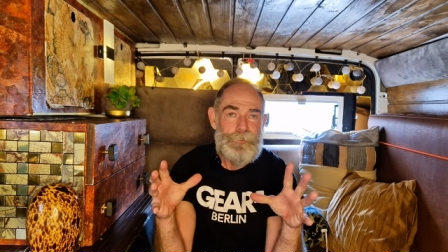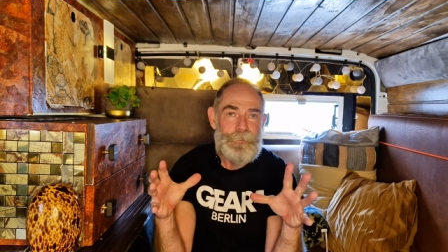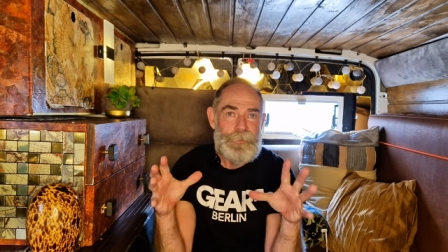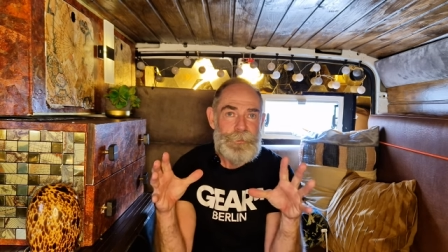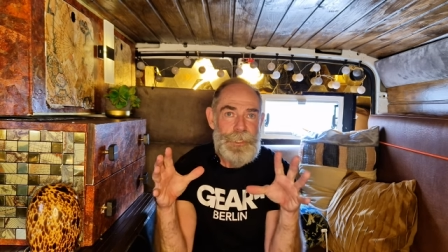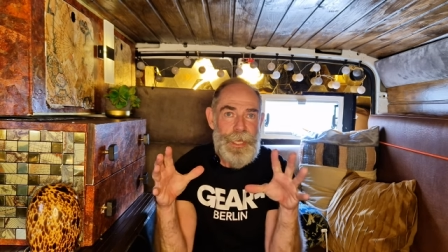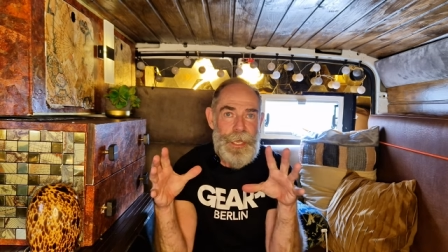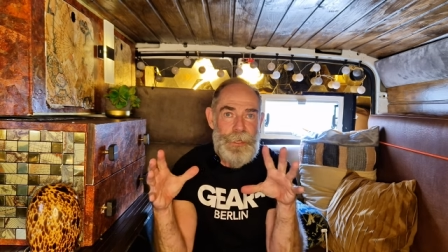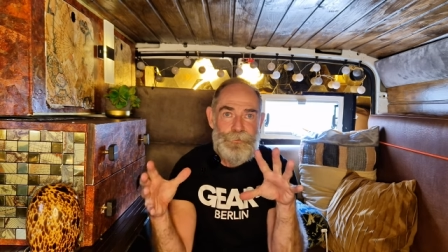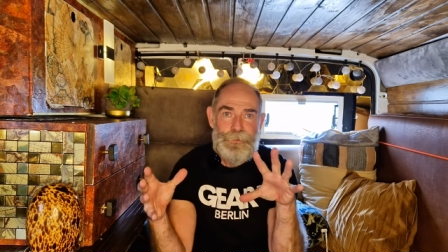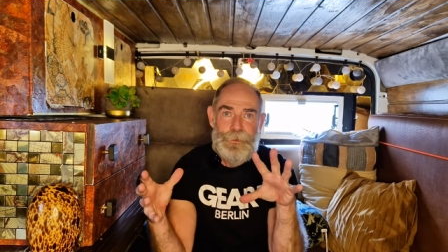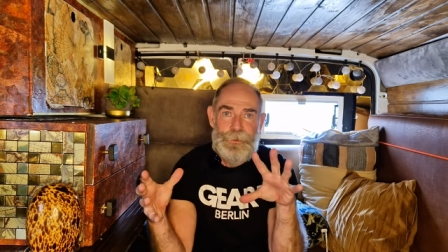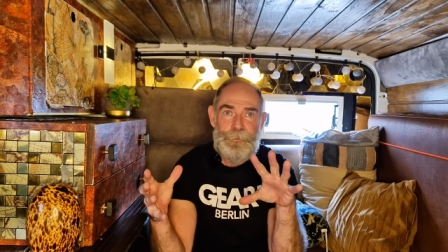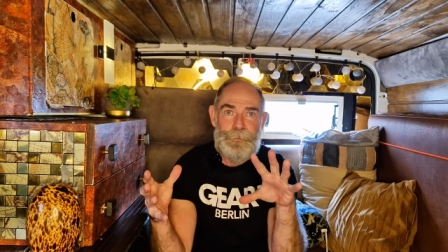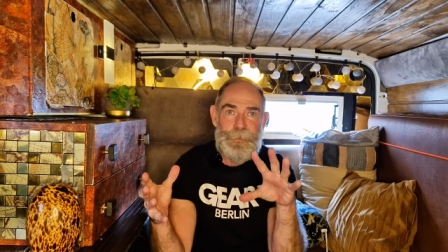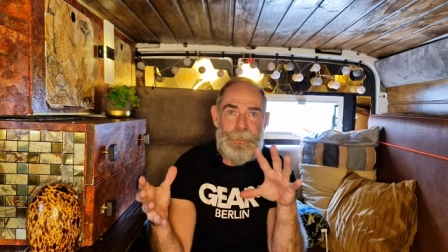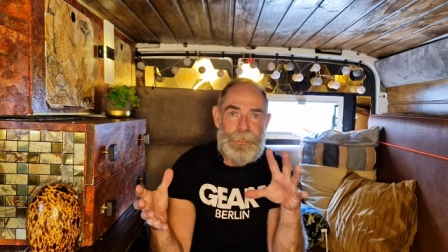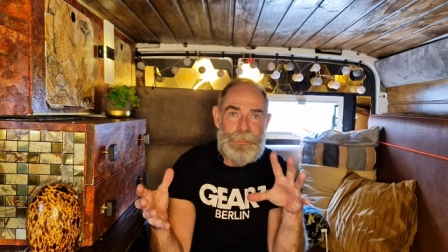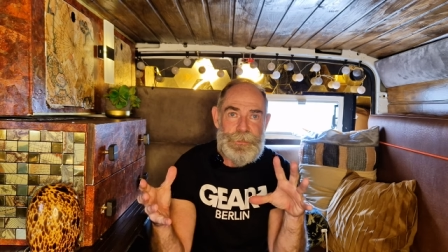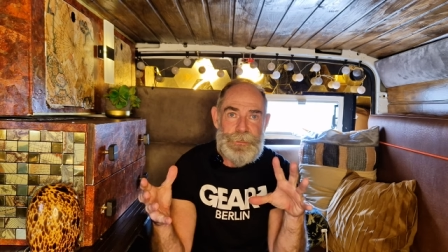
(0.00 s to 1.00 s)
You have to
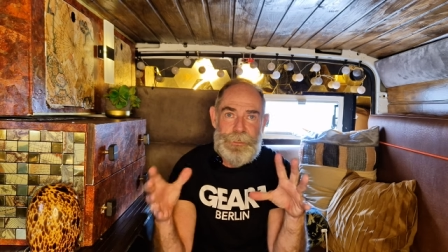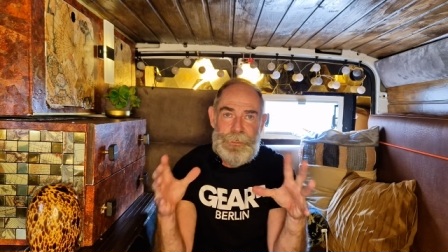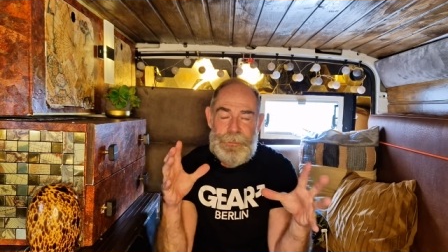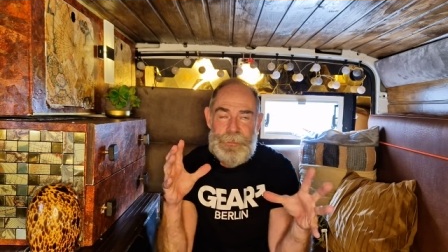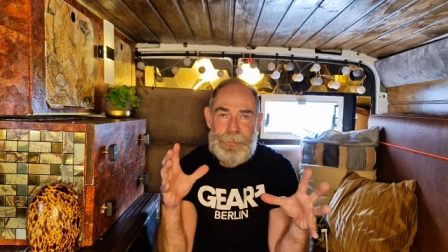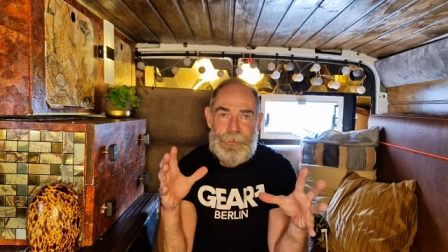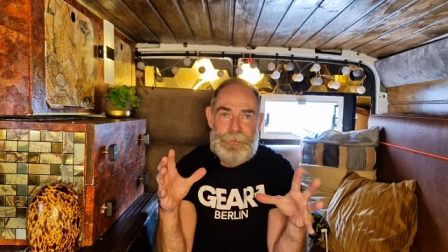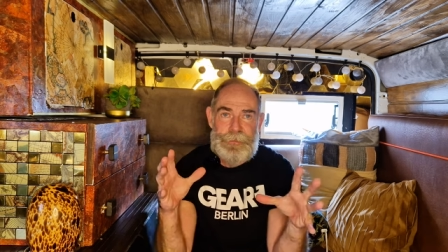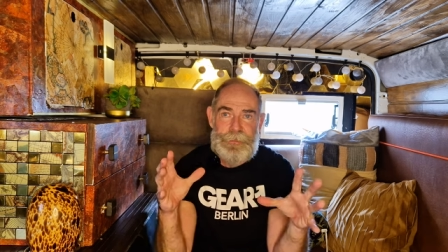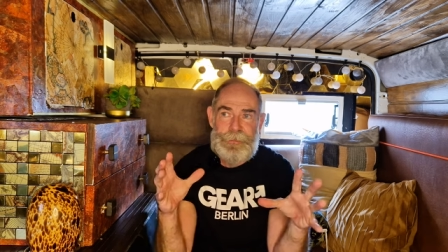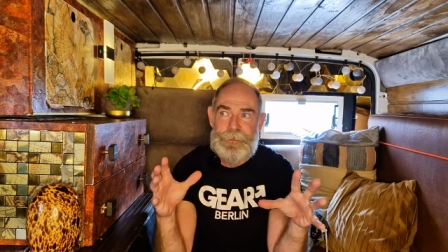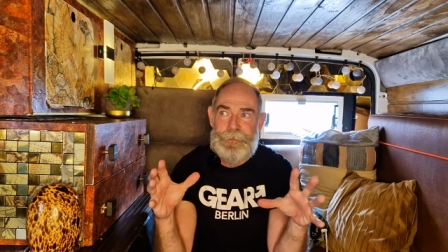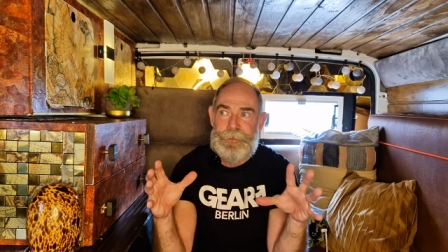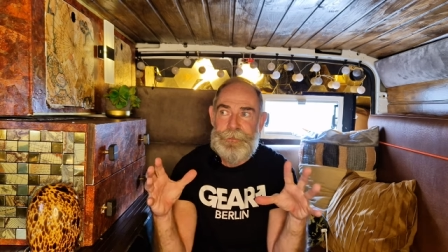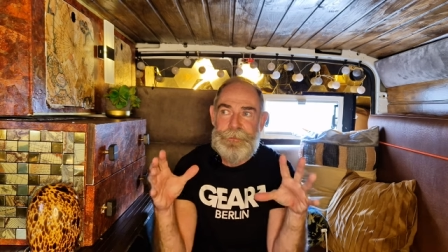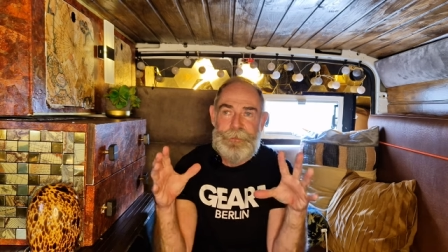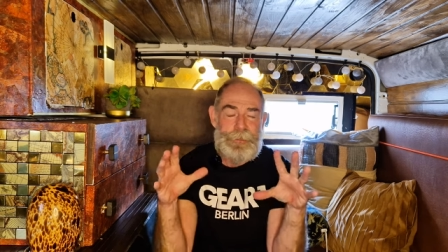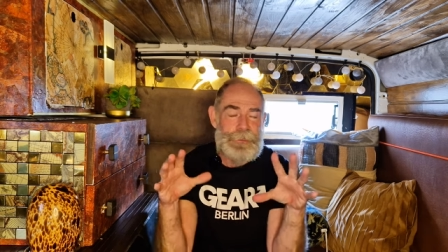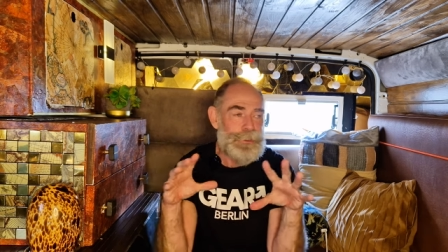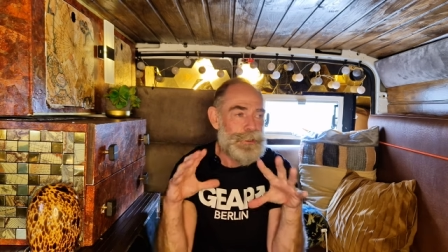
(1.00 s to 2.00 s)
picture this.
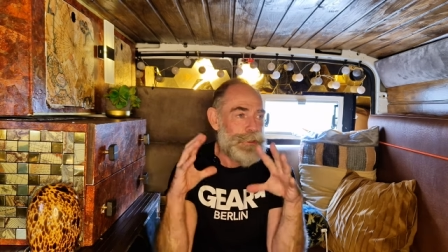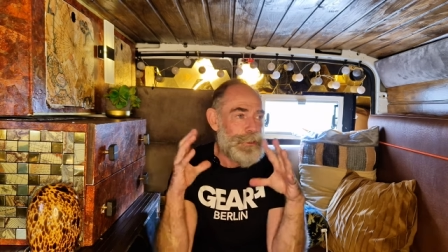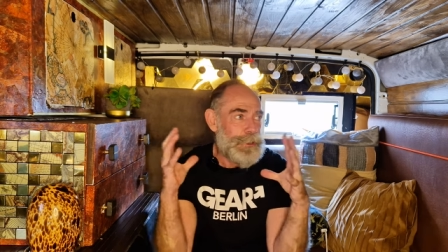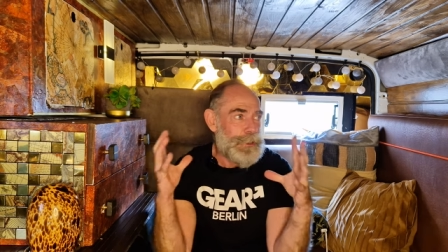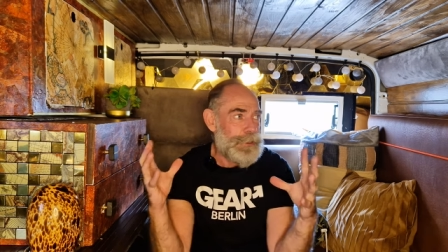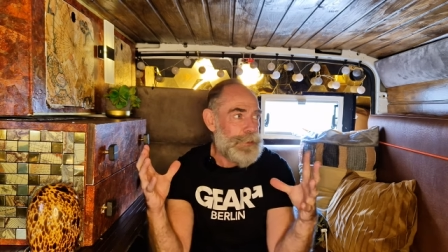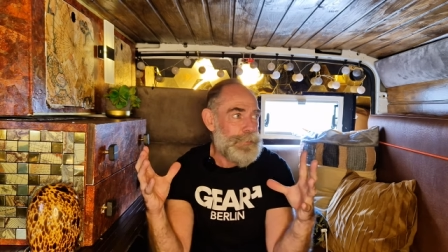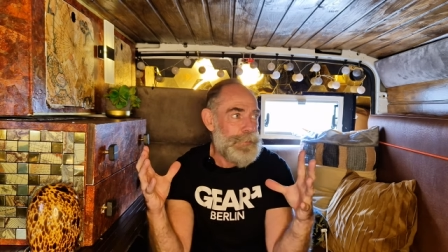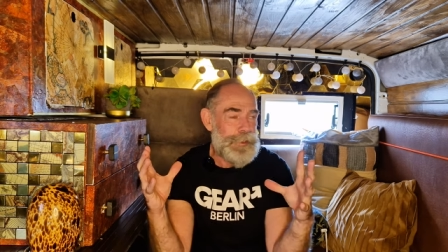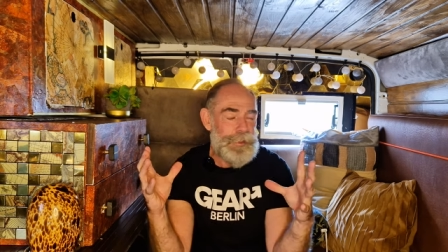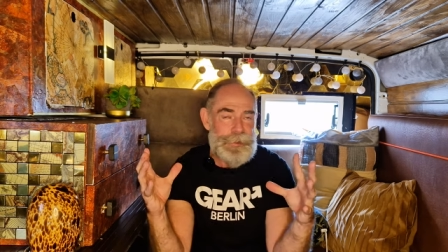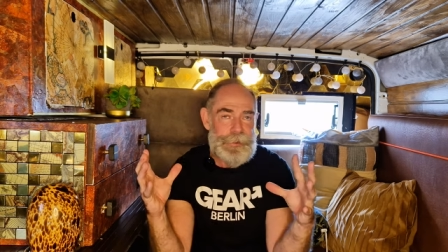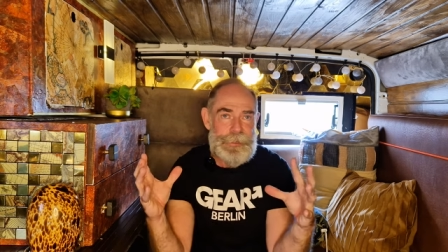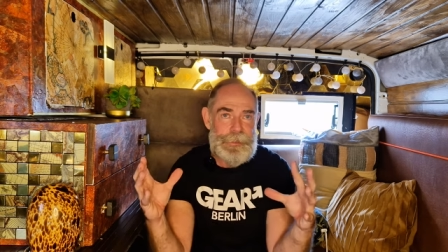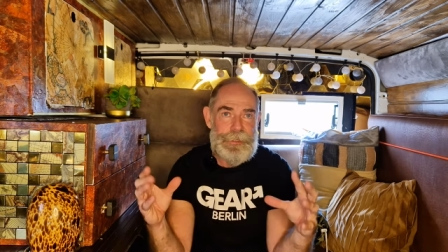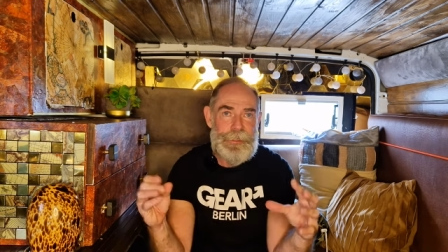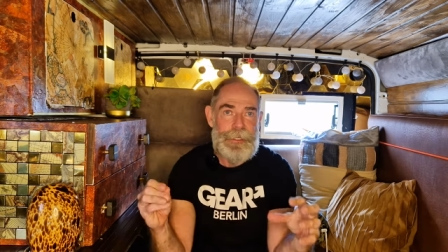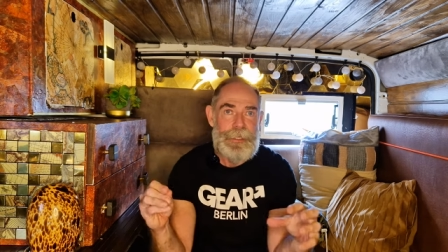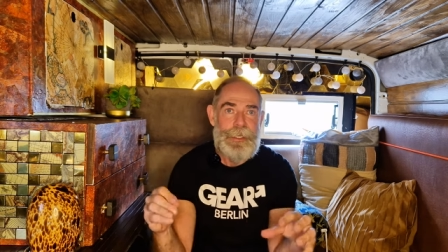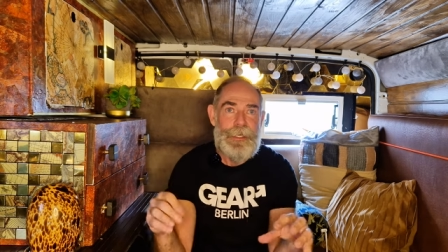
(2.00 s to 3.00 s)
This is Schöneberg.
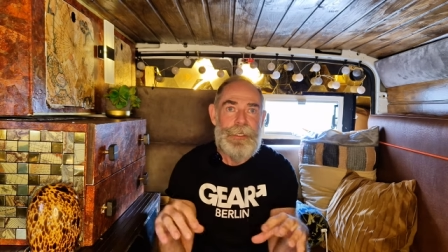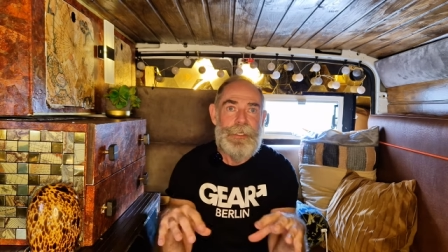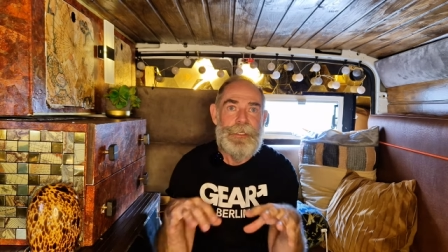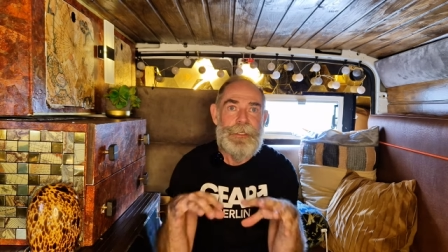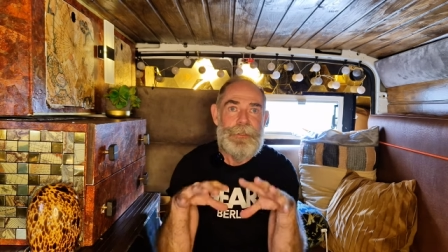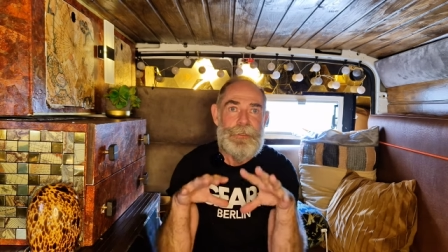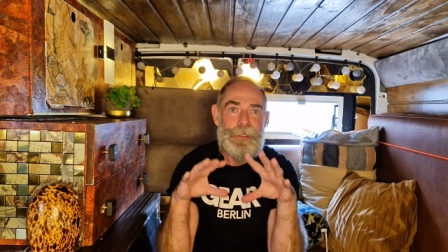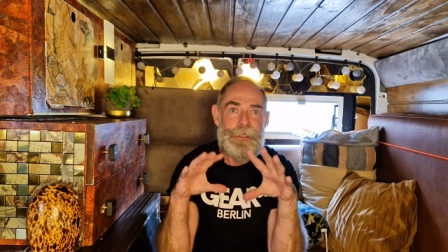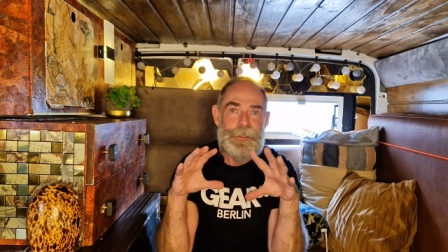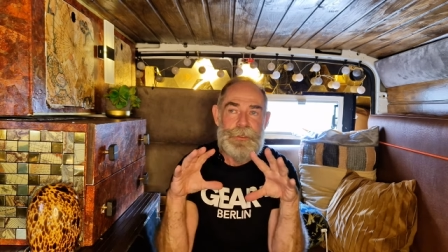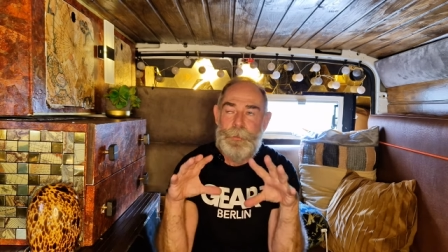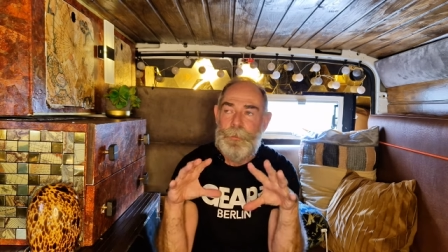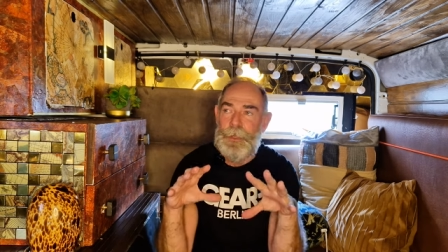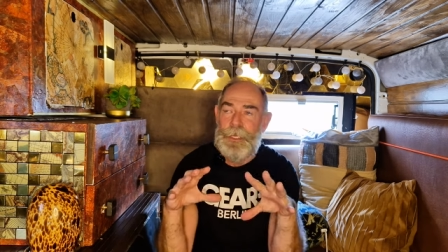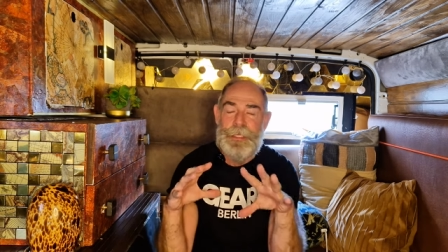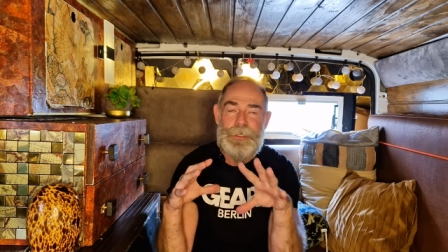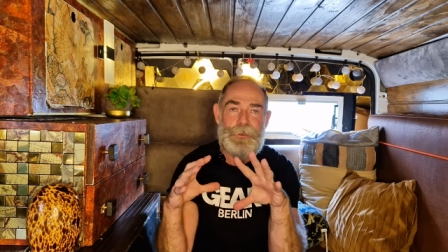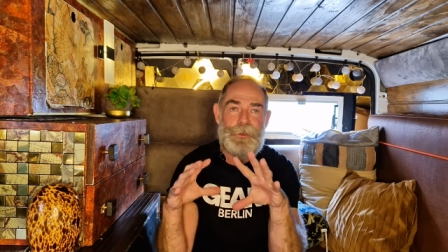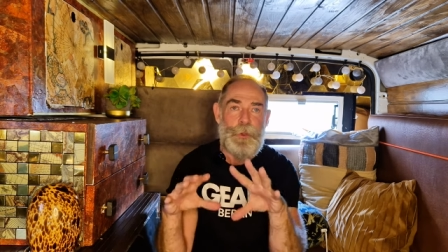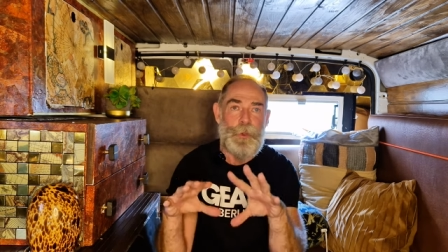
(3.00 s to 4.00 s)
There's a
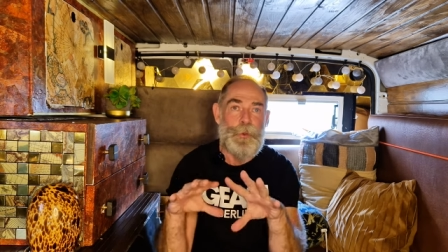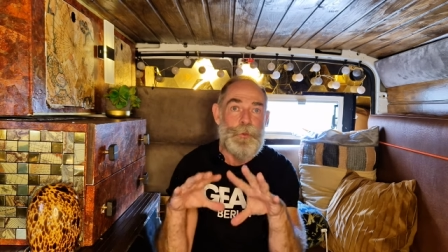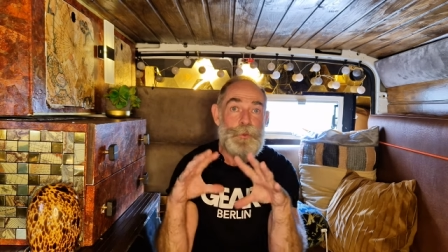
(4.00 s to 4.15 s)
place called